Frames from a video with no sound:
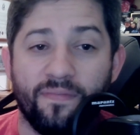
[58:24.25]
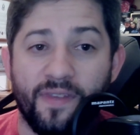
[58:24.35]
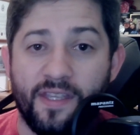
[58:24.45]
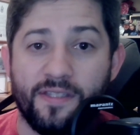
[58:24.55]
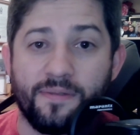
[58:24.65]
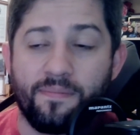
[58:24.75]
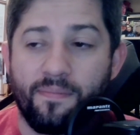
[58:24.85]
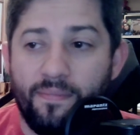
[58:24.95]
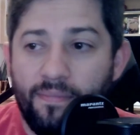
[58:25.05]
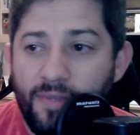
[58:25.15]
these
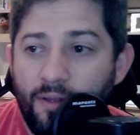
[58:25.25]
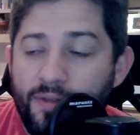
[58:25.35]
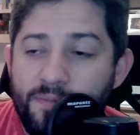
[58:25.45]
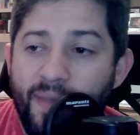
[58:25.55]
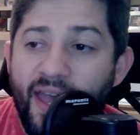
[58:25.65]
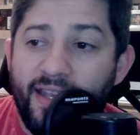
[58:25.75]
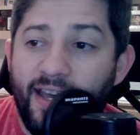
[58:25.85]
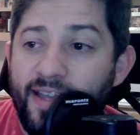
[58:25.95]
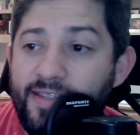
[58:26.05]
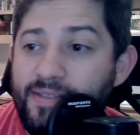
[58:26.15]
you know, these bad
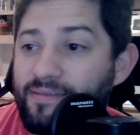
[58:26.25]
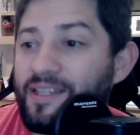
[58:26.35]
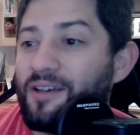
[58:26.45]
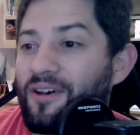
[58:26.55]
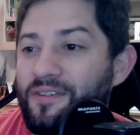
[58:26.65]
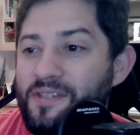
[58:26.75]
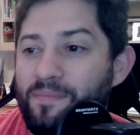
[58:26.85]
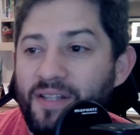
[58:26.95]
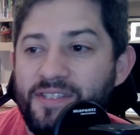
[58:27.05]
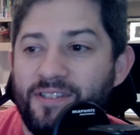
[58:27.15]
guys, you know, all these
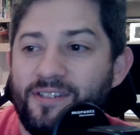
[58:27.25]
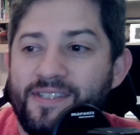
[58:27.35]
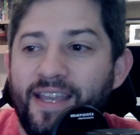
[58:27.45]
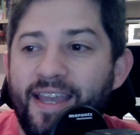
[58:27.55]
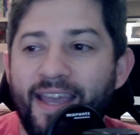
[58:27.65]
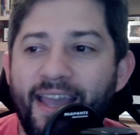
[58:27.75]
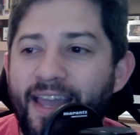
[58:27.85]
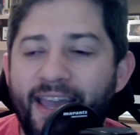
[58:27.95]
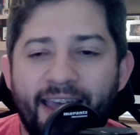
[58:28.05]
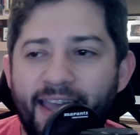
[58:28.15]
monsters.
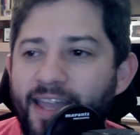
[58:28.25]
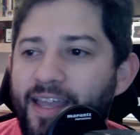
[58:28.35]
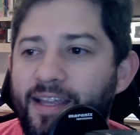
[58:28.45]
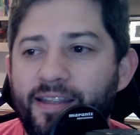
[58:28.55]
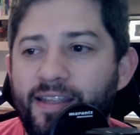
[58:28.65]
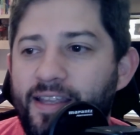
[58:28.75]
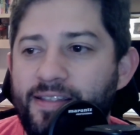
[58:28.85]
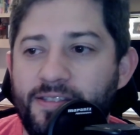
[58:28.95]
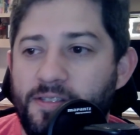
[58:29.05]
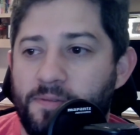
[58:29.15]
And
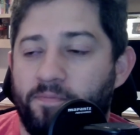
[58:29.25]
it's,